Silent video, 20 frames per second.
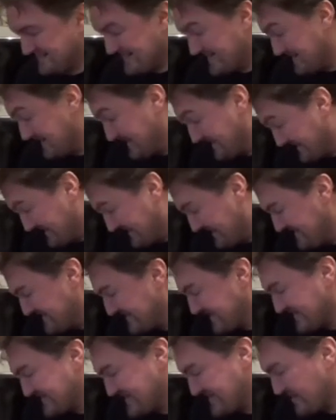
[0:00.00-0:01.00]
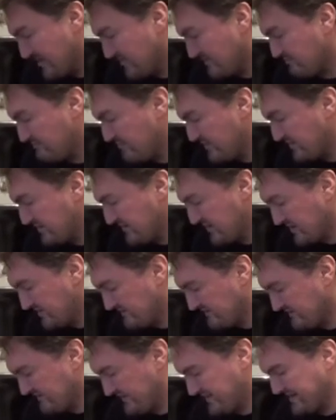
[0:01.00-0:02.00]
yeah, I guess the whole body
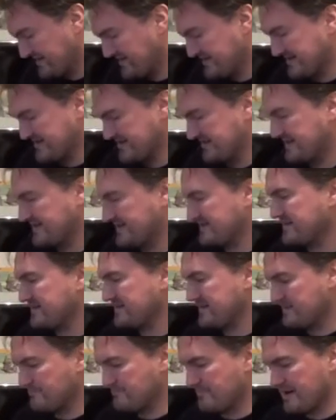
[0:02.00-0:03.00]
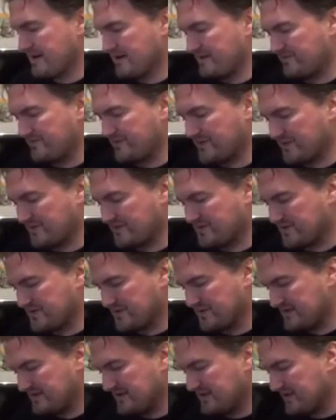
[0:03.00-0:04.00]
horror thing's a metaphor as
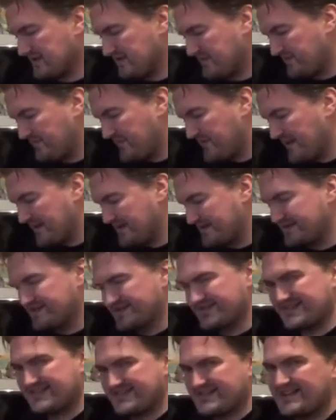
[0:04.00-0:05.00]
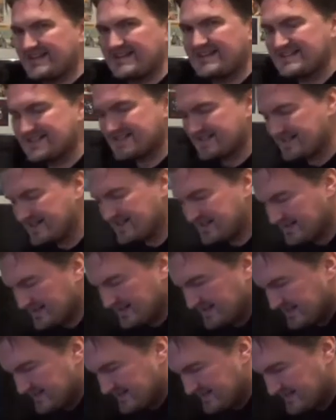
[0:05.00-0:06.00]
well. Fit into society.
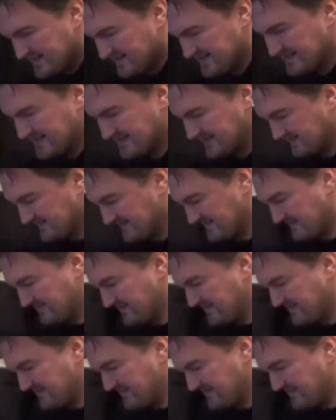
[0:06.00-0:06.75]
And they